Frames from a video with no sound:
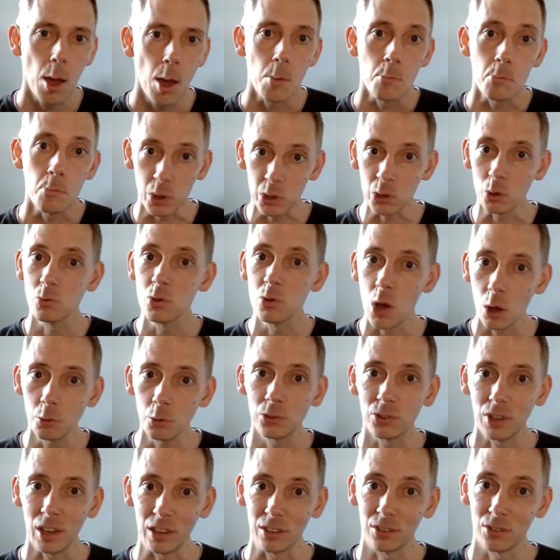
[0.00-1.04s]
But you'll
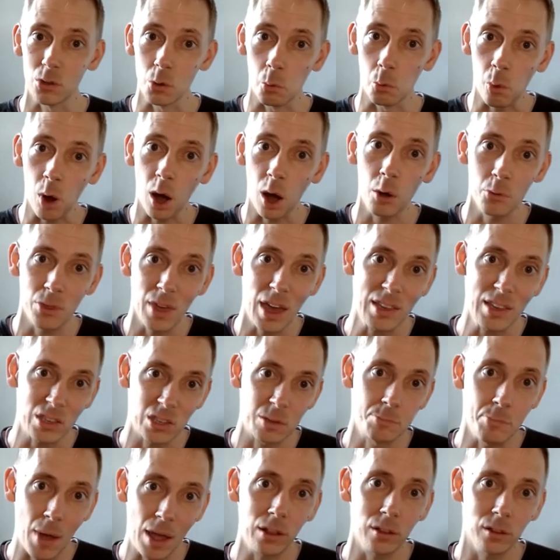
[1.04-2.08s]
notice that while they're
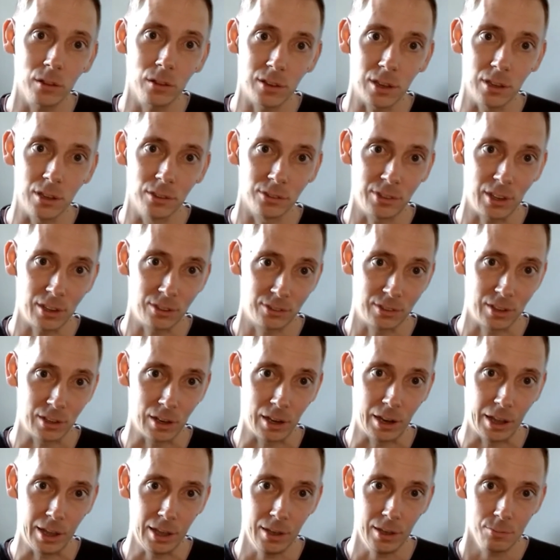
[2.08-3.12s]
spelled
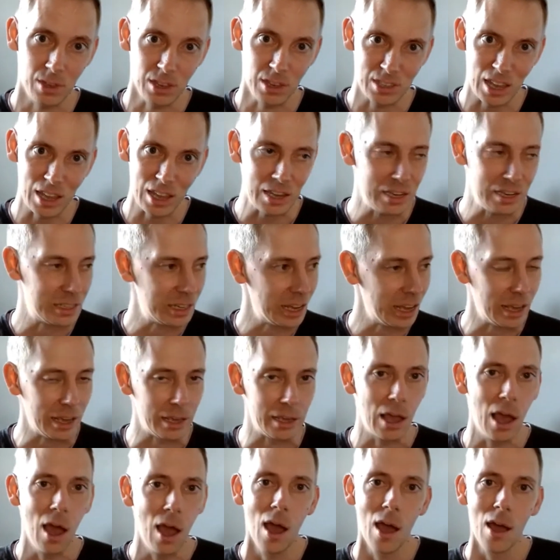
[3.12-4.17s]
consistently, this ed,
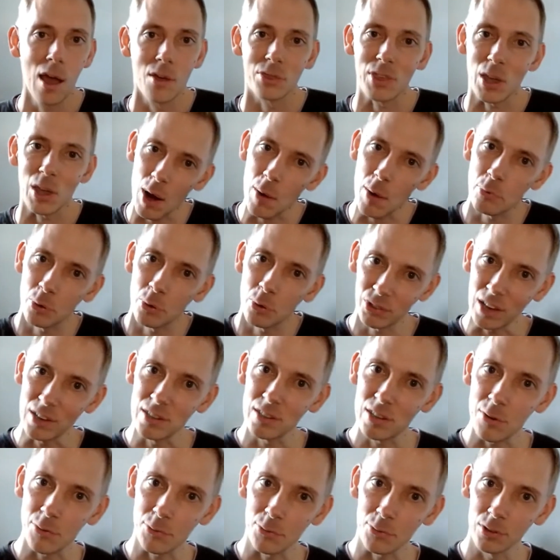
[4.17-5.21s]
they represent
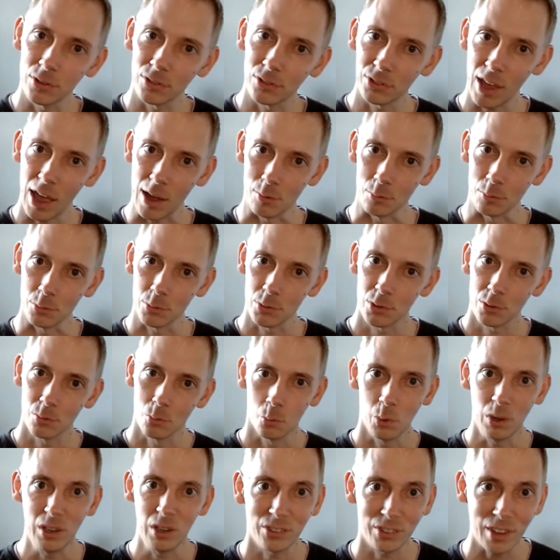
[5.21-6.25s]
different sounds.
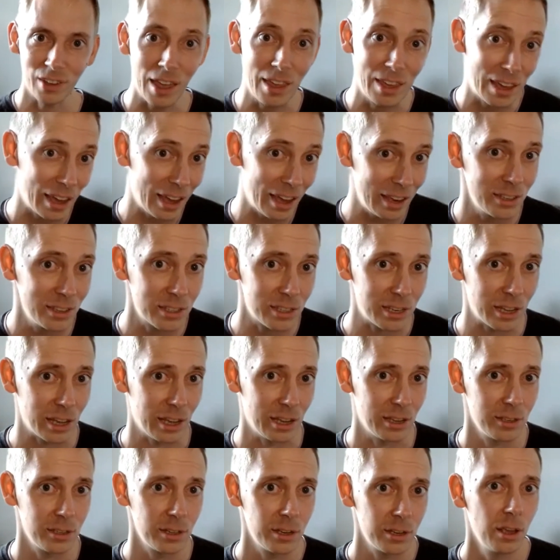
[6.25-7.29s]
We say
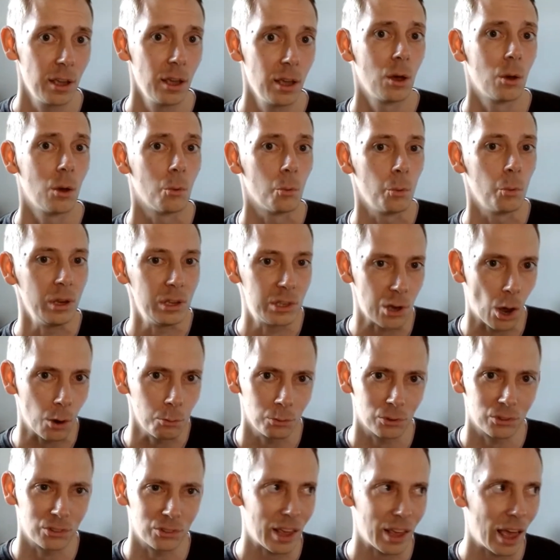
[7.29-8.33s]
hinted, we don't
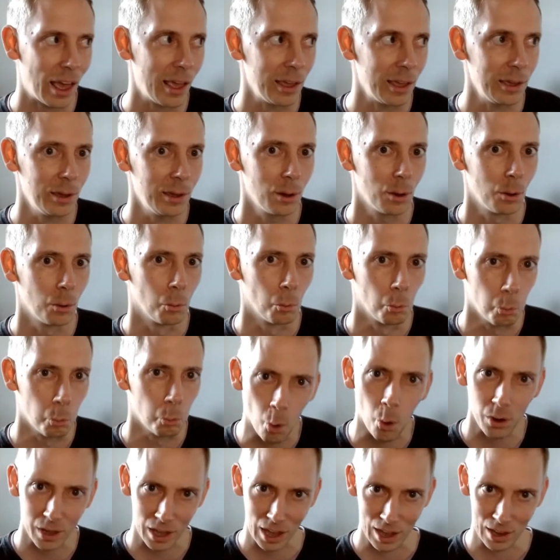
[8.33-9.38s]
say
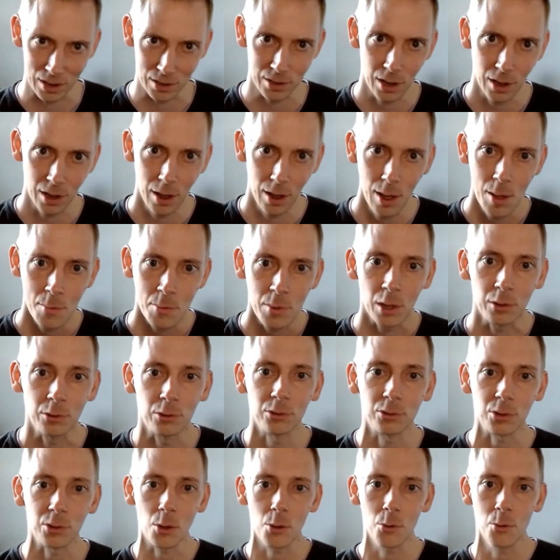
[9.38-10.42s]
walked. And
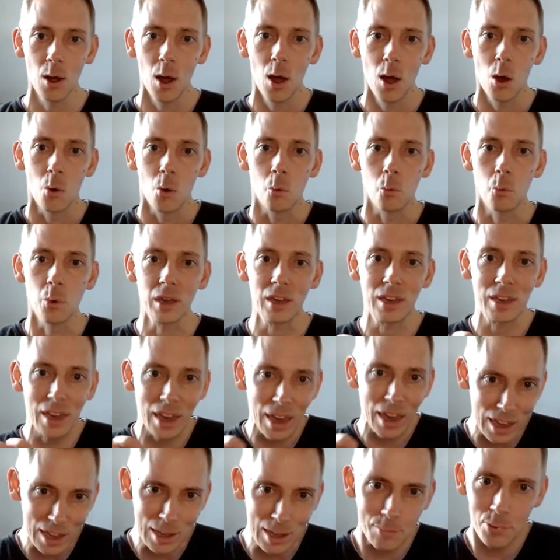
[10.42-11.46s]
so we
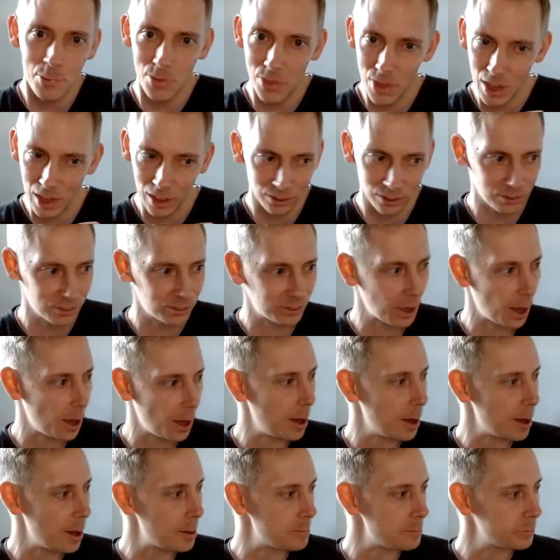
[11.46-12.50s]
keep this
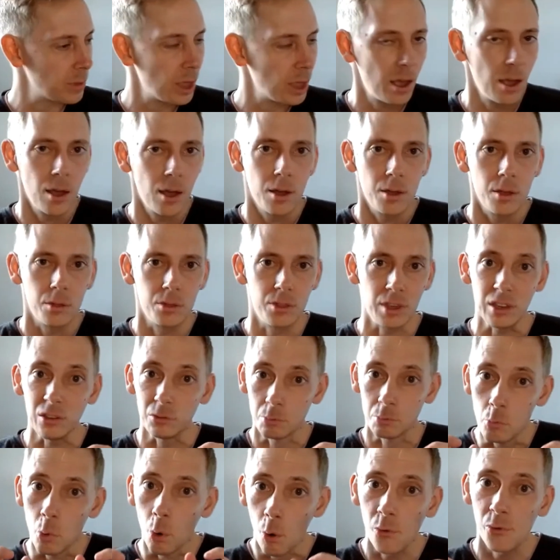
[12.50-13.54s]

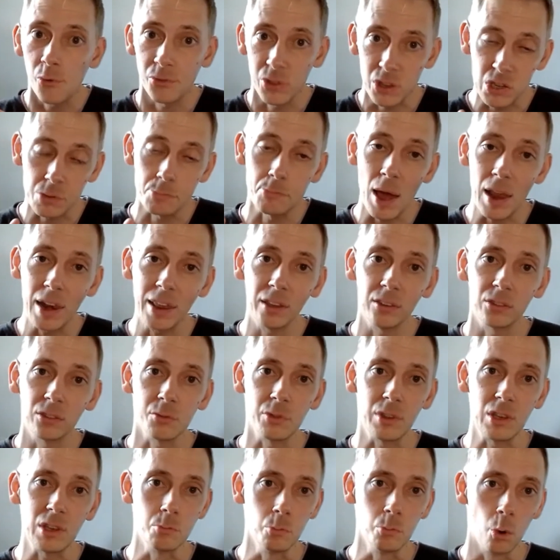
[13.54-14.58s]
the spellings of
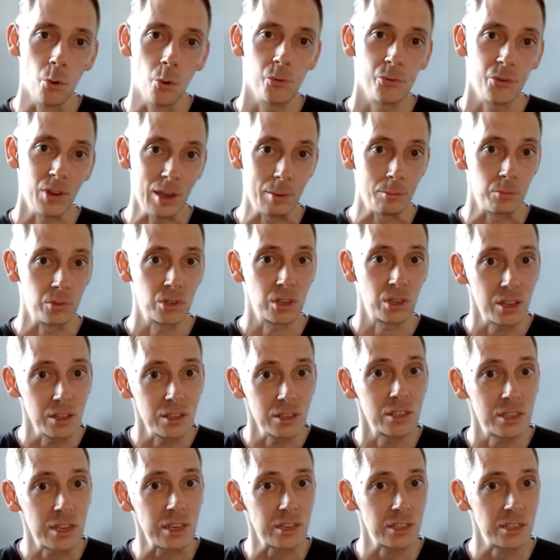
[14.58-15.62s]
these morphemes
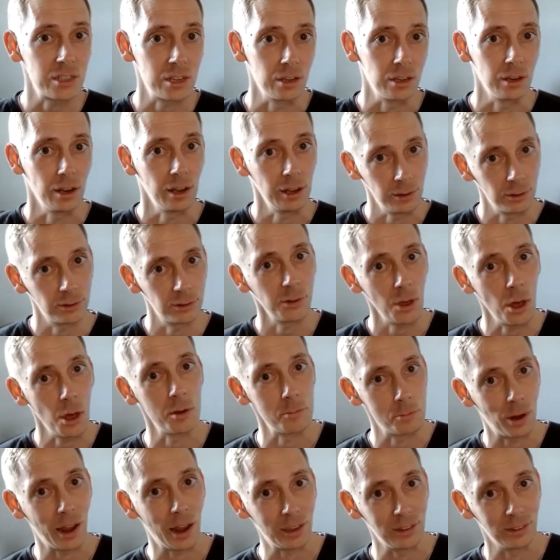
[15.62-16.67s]
consistent in certain
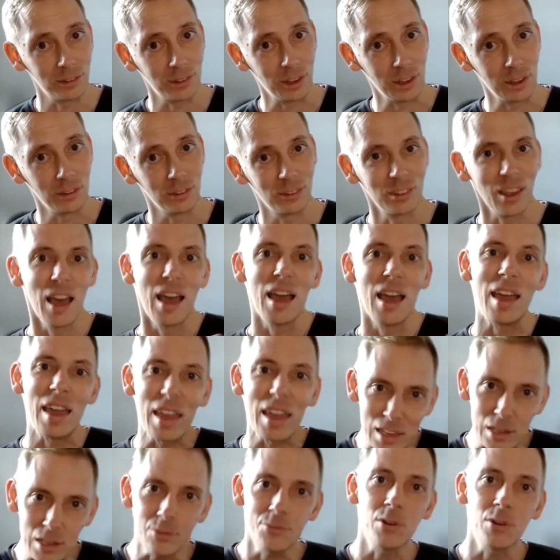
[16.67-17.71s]
places,
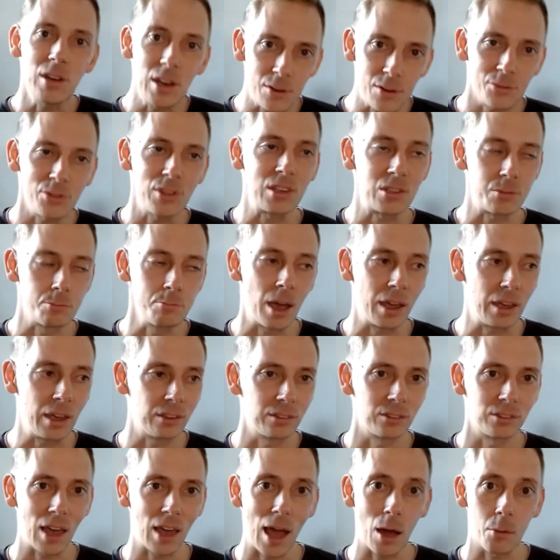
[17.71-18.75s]
even if this
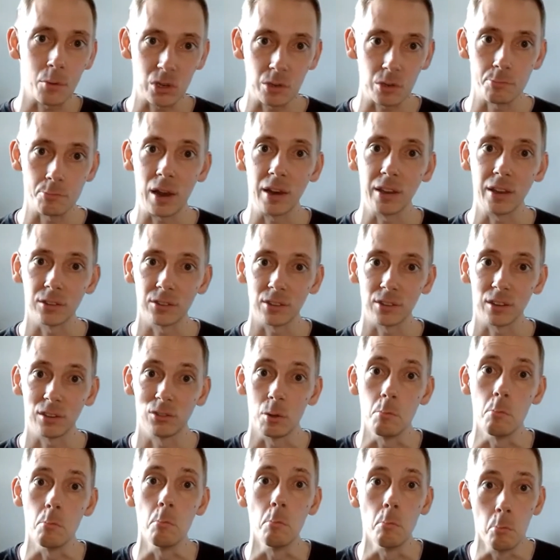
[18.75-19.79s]
makes our spelling
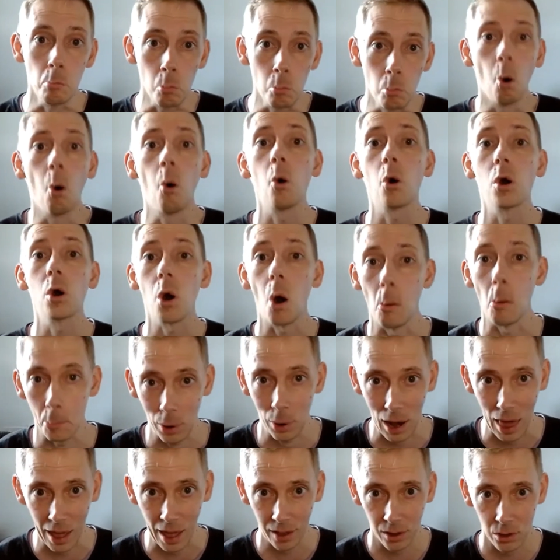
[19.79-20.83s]
system more
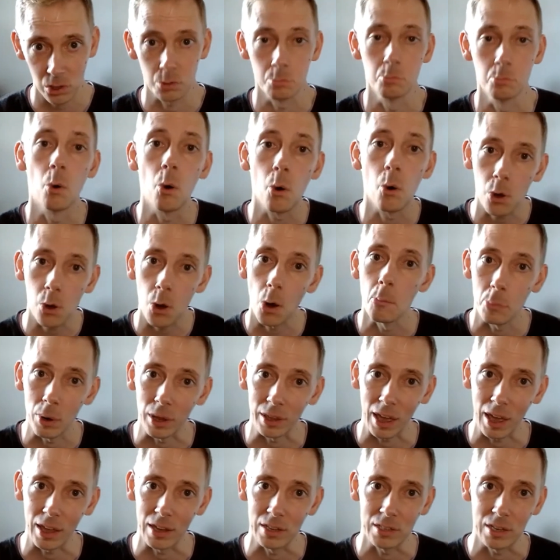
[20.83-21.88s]
complex, more
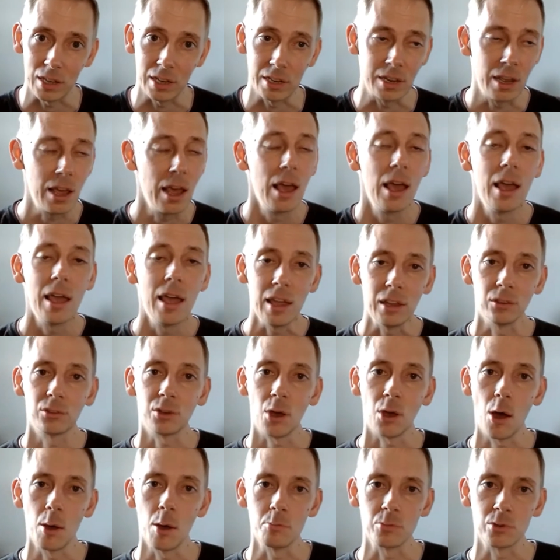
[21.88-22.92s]
complicated in
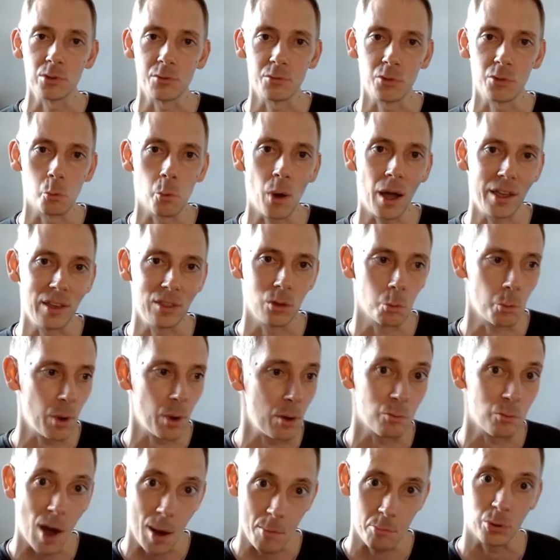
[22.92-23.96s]
terms of the way that we're
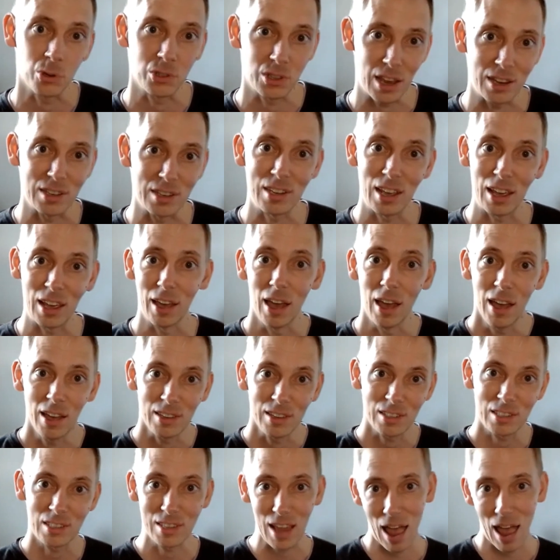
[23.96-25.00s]
representing
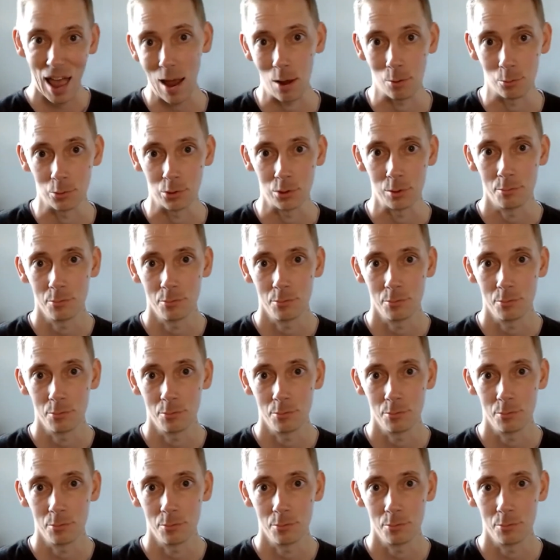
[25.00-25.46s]
sound.